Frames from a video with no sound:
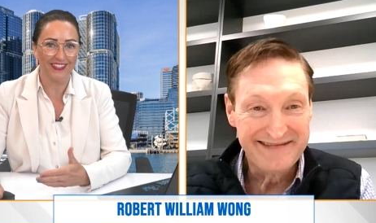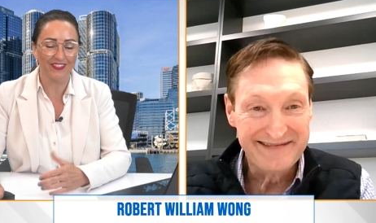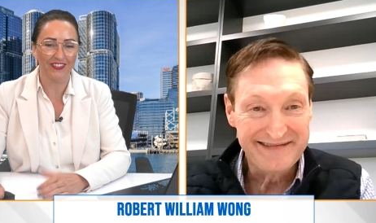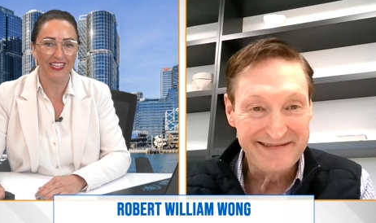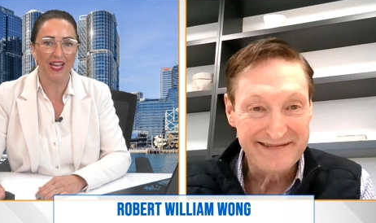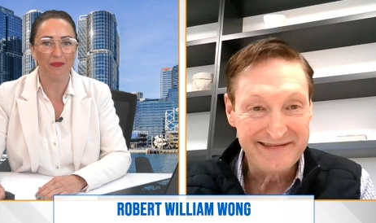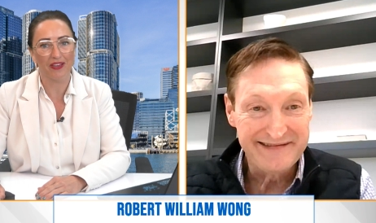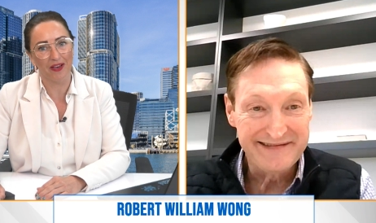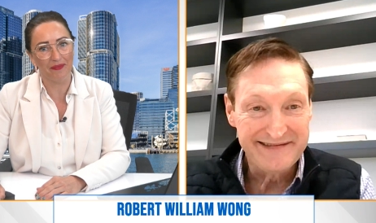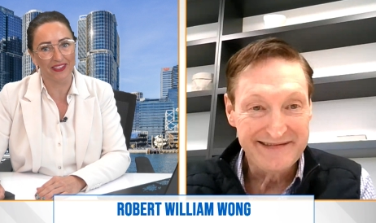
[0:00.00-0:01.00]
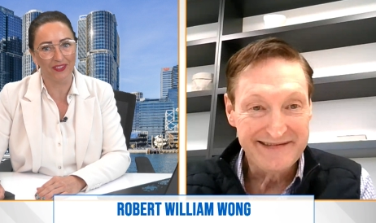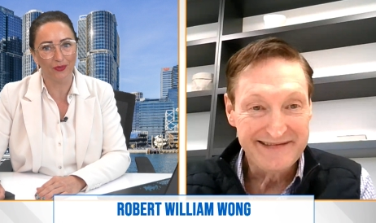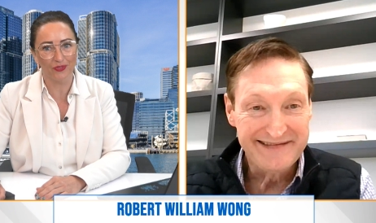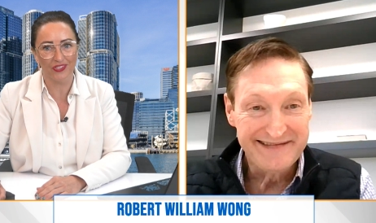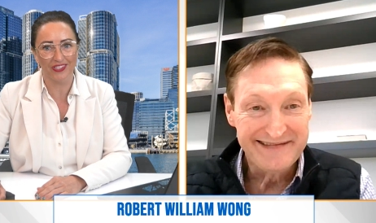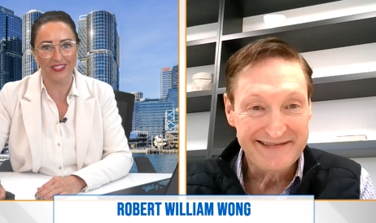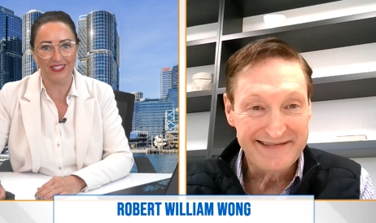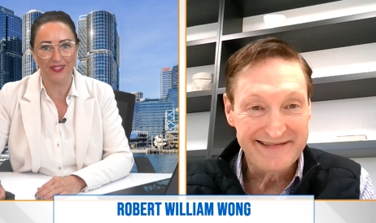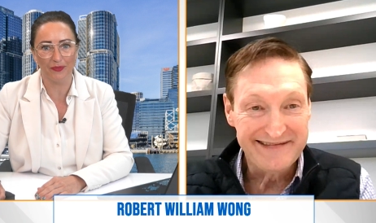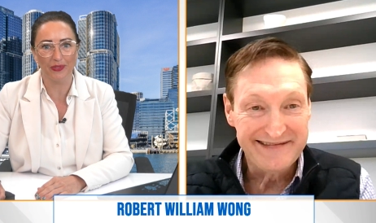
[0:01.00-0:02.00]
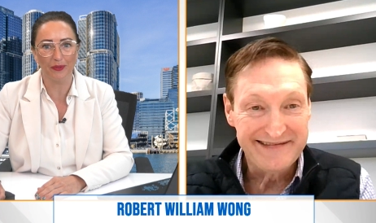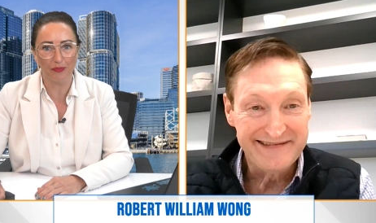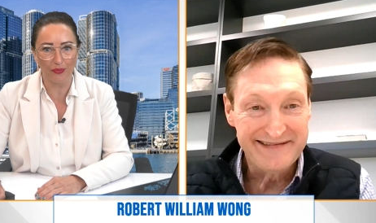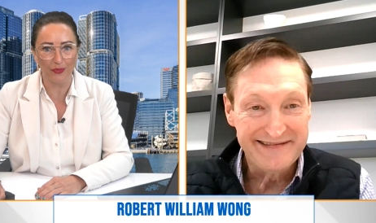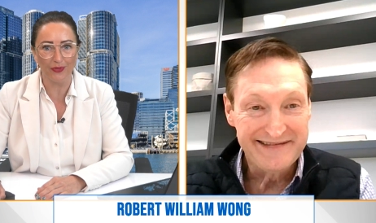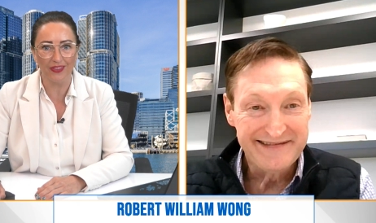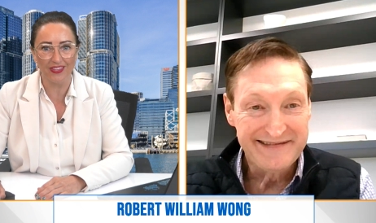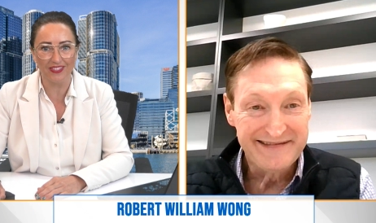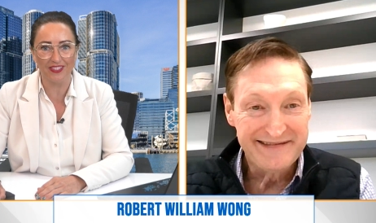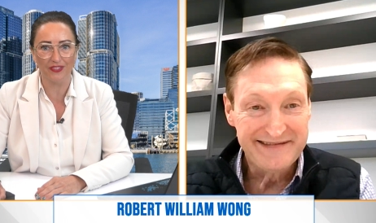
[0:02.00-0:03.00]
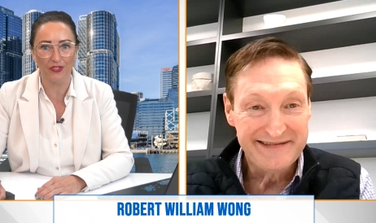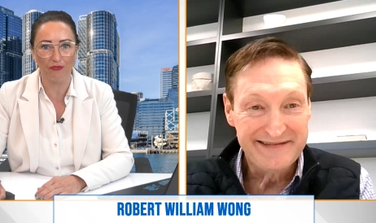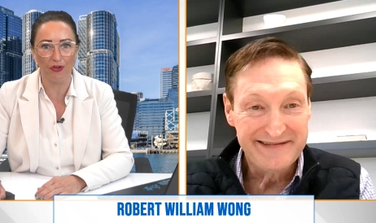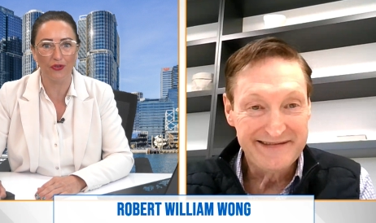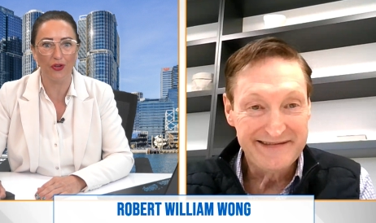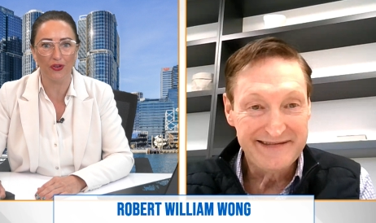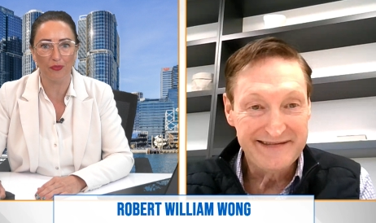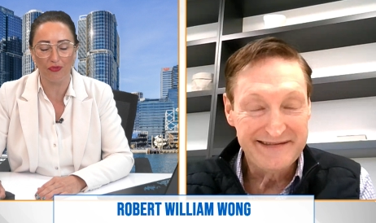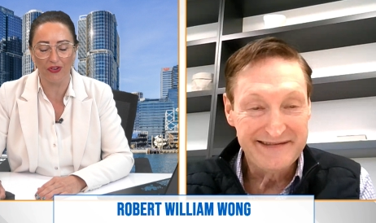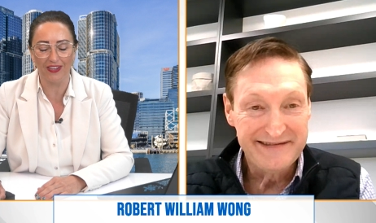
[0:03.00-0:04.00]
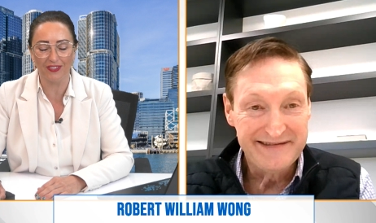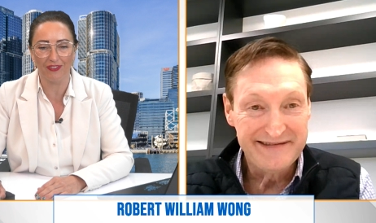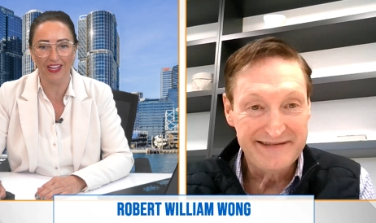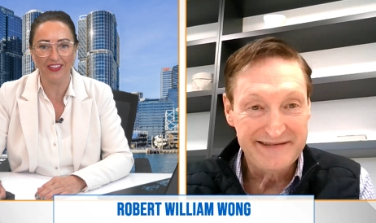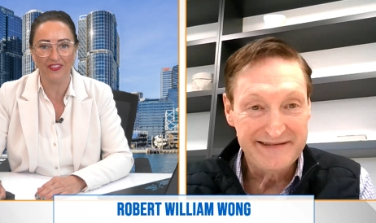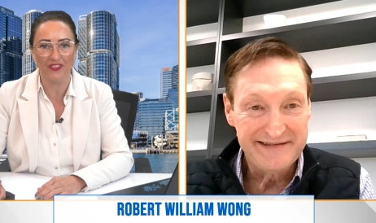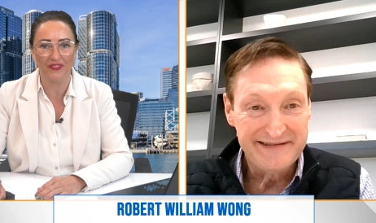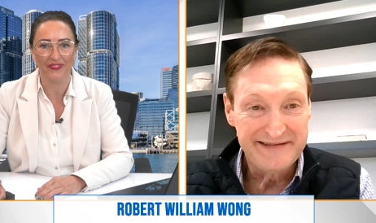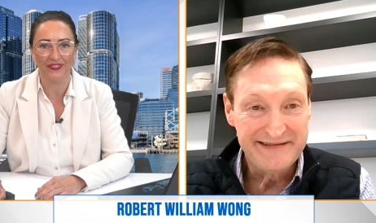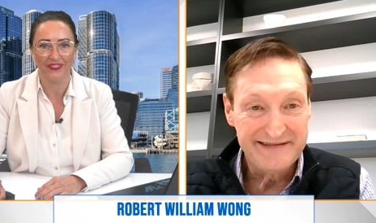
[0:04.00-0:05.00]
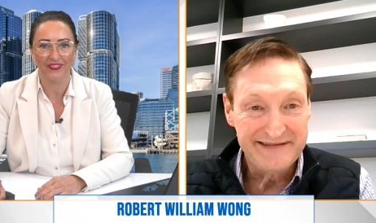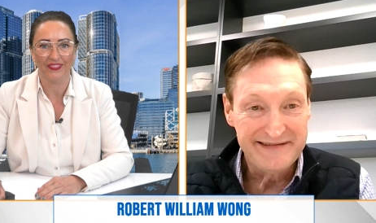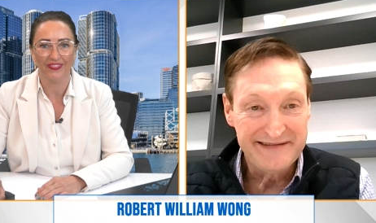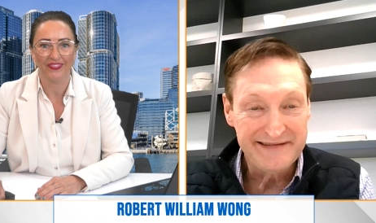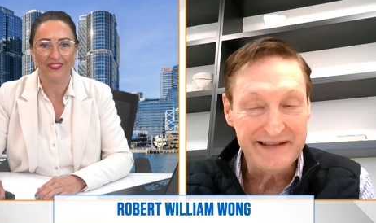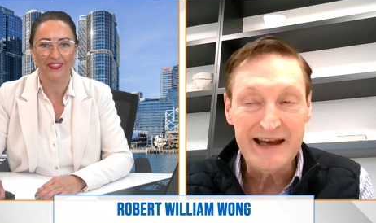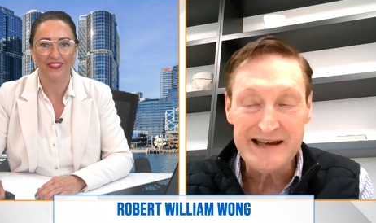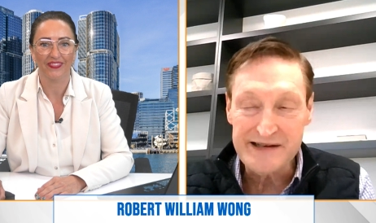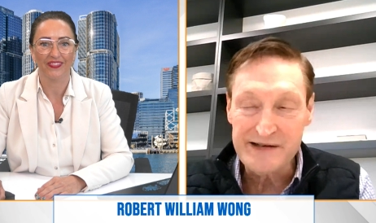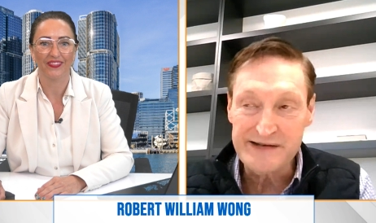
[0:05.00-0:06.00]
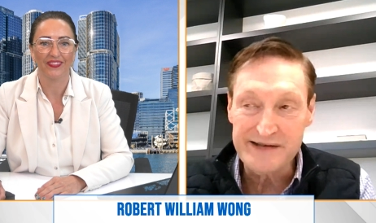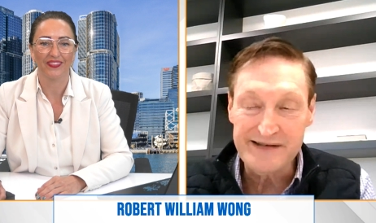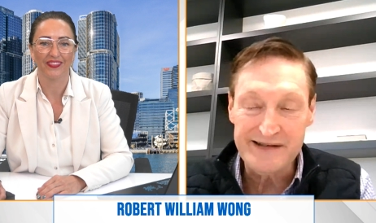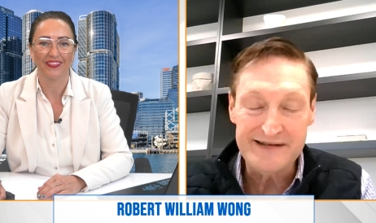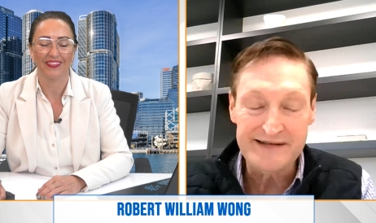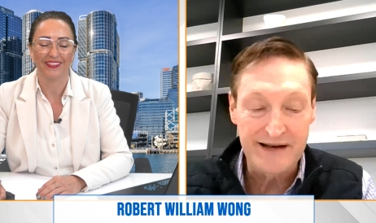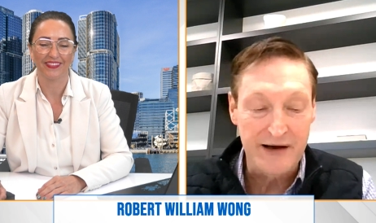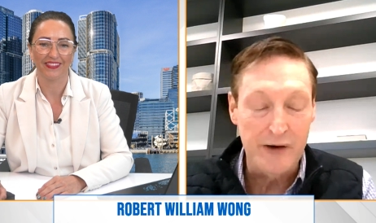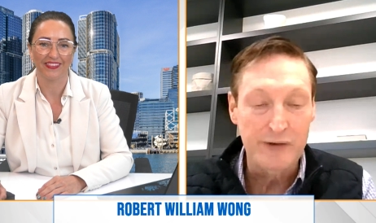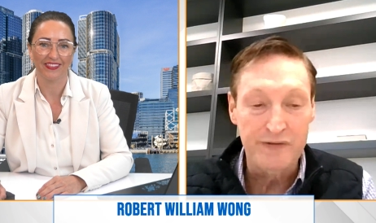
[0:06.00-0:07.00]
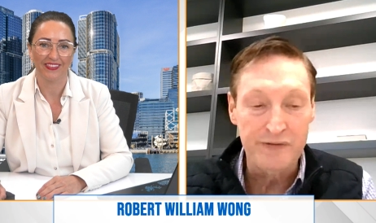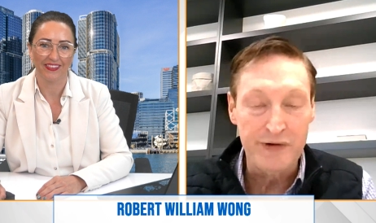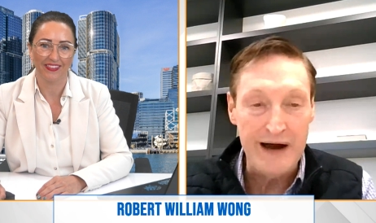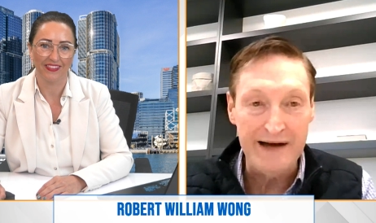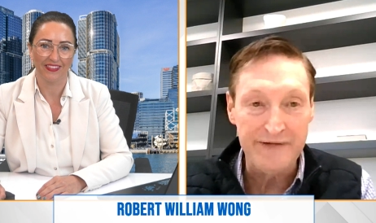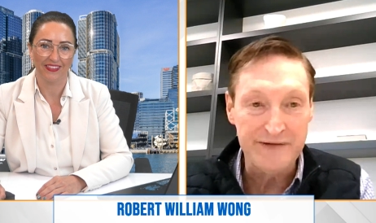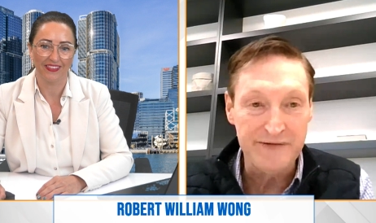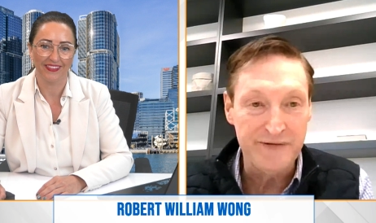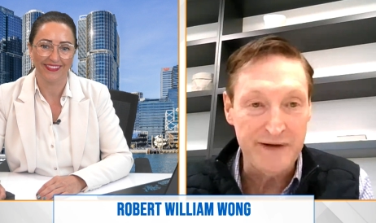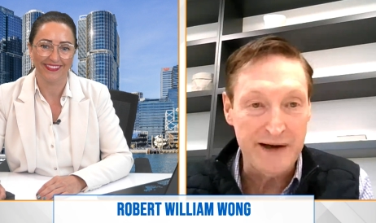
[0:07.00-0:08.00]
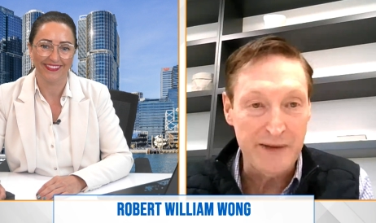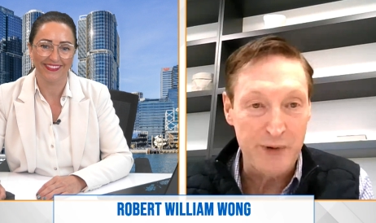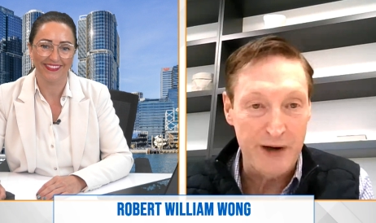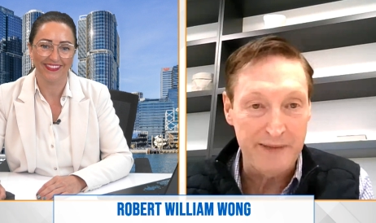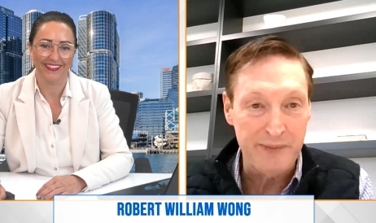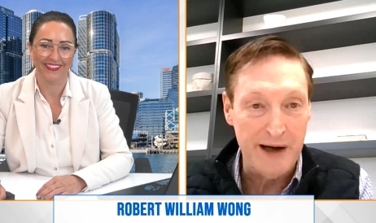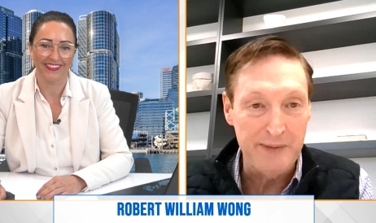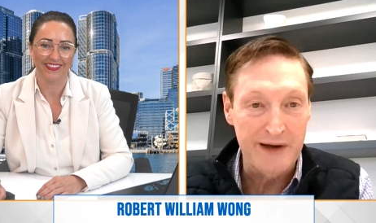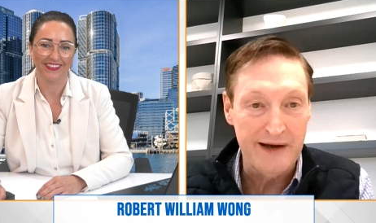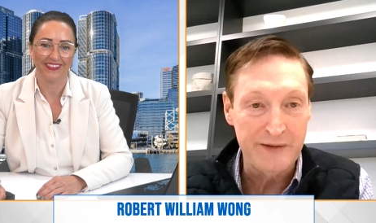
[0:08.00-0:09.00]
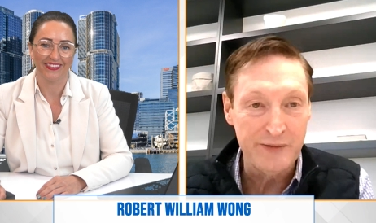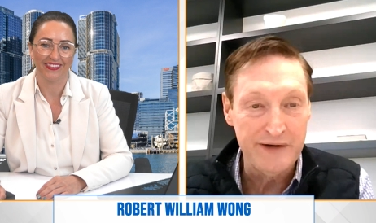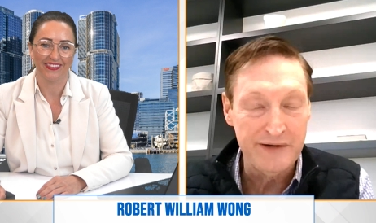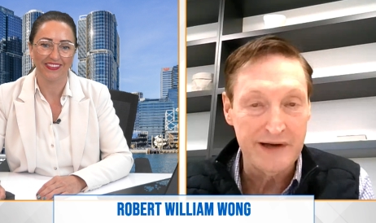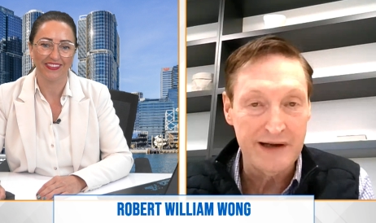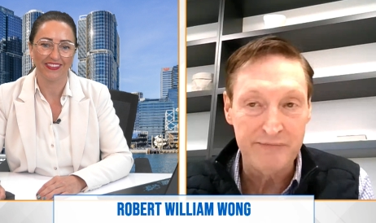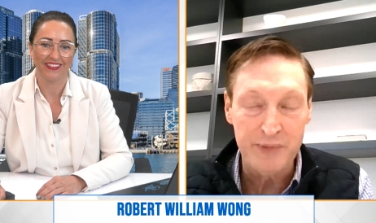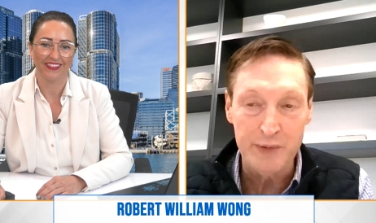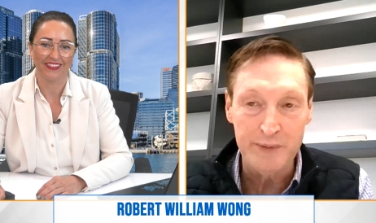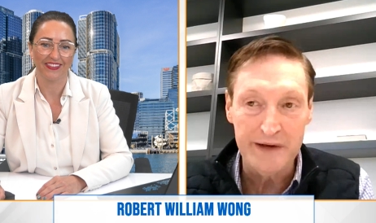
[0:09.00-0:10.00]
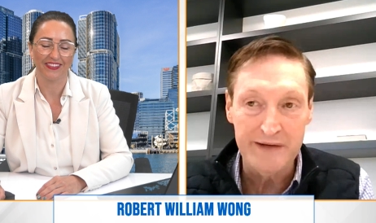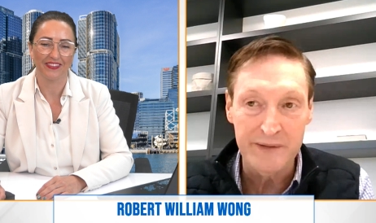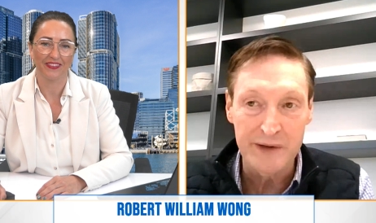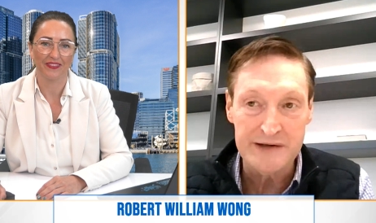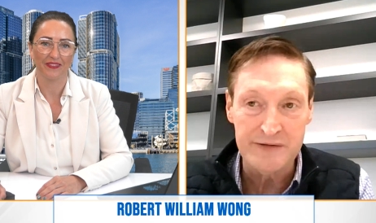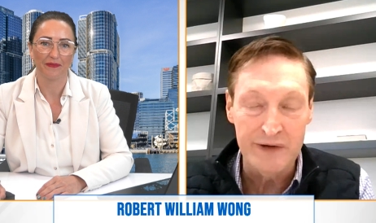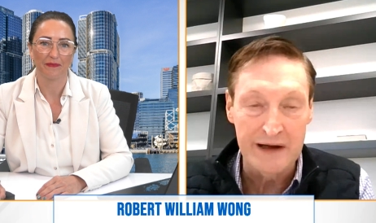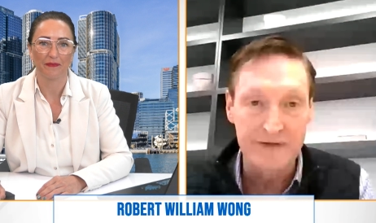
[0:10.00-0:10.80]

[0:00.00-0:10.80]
Speaker 1: or any upcoming launches that will broaden this neuronode product range.
Speaker 2: Yes, there's there's a whole raft of uh, product pipeline that we're doing, and probably the most